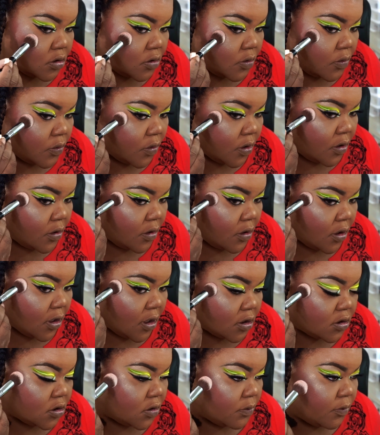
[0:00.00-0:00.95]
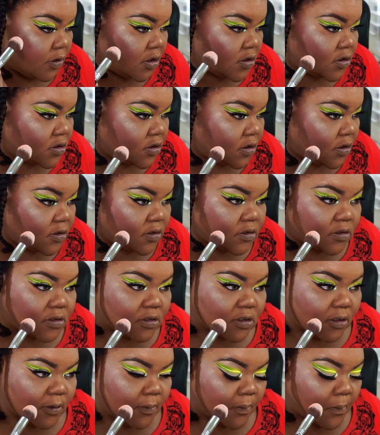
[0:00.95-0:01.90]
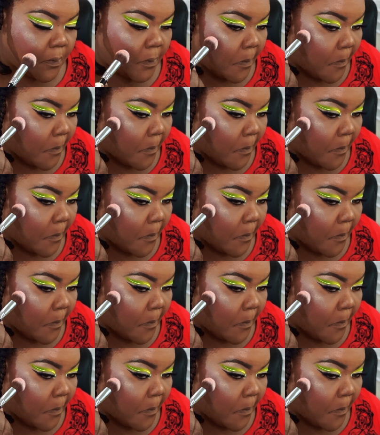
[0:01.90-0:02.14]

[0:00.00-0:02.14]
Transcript: to where it actually makes sense, see?